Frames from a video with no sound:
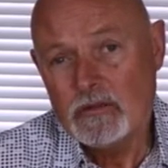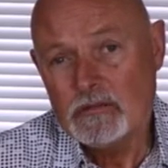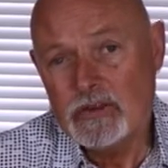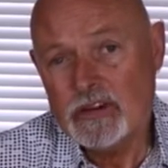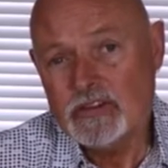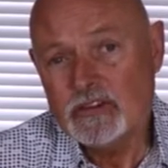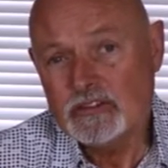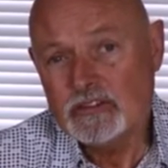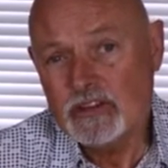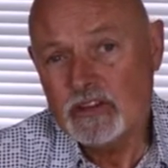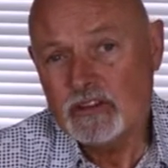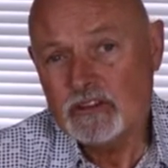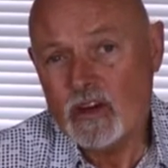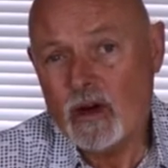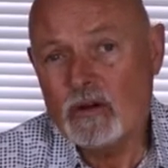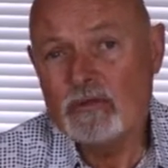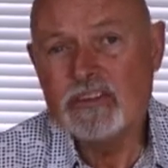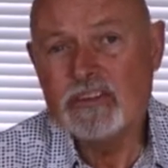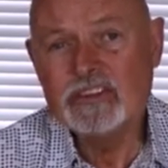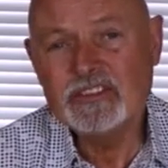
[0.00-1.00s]
For
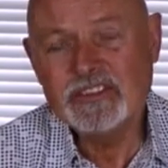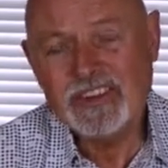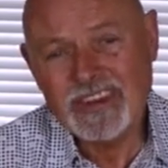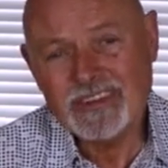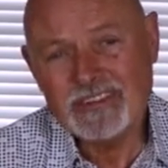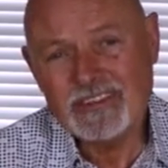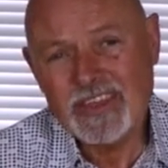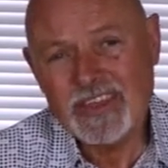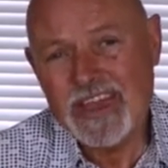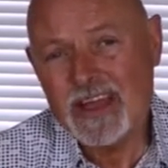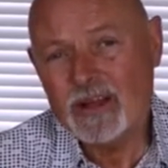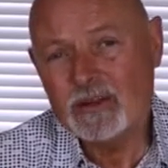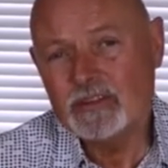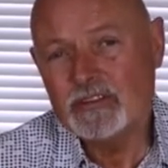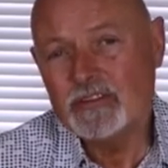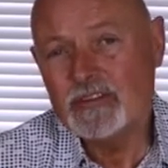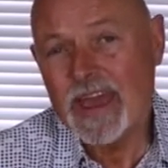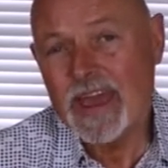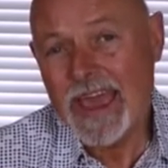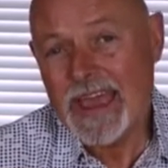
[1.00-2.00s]
instance, of the
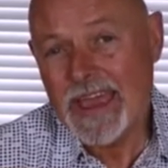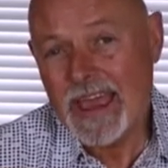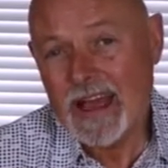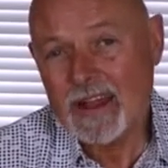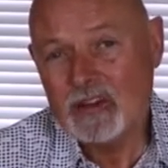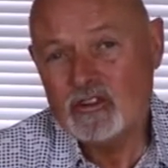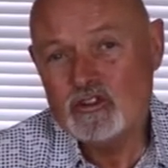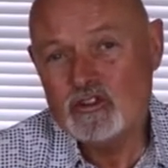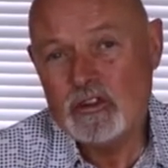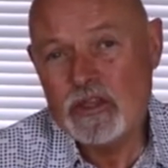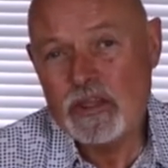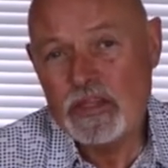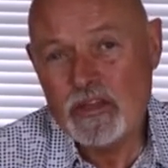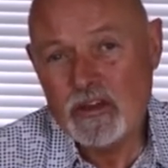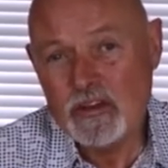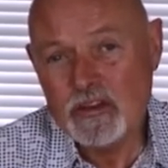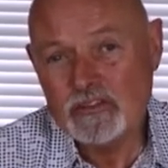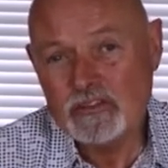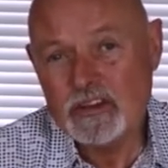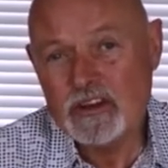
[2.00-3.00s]

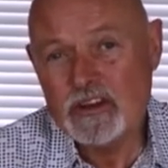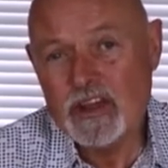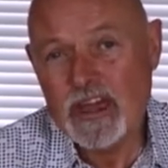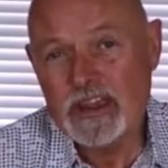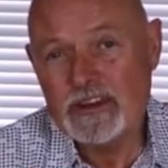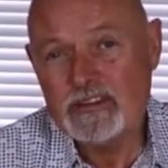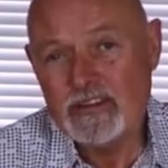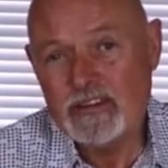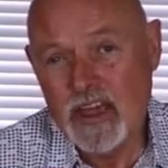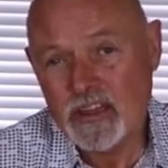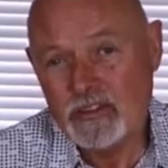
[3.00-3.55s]
6,839